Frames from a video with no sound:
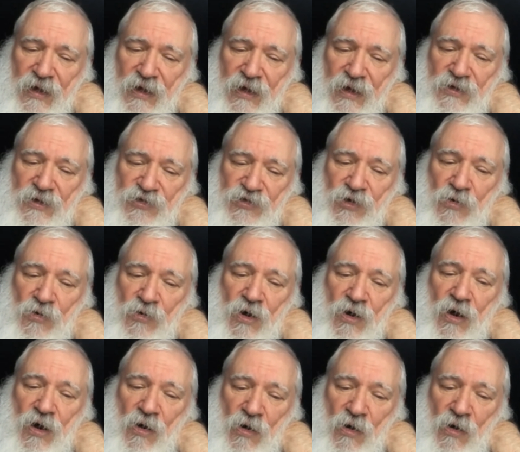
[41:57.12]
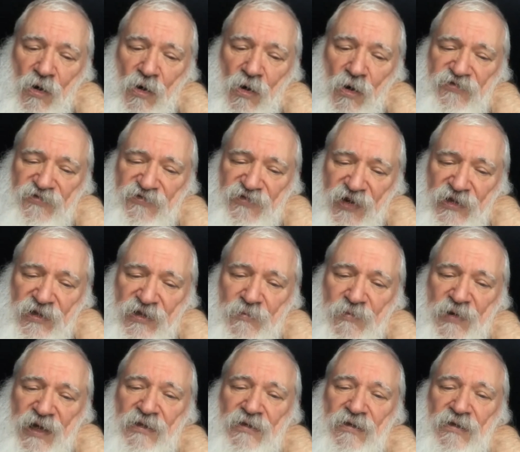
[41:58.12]
So all the
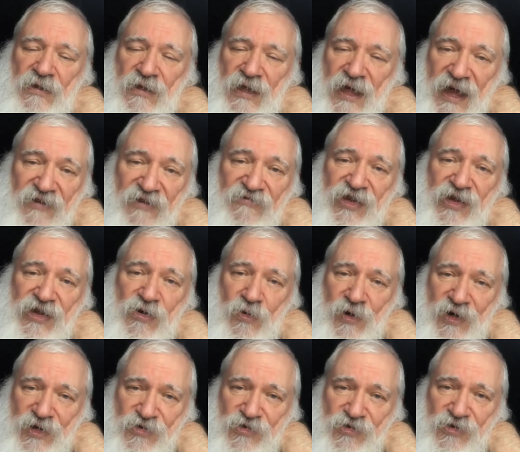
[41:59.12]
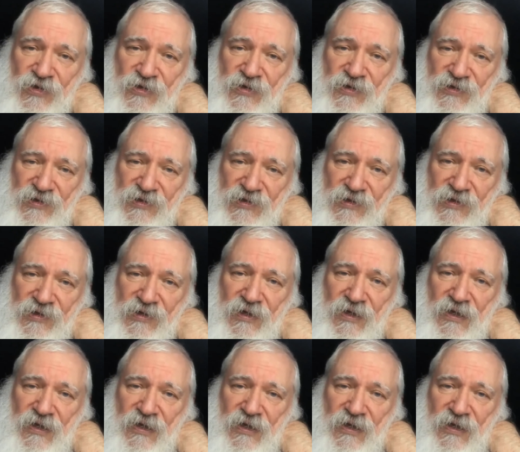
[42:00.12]
fundamental heavy questions,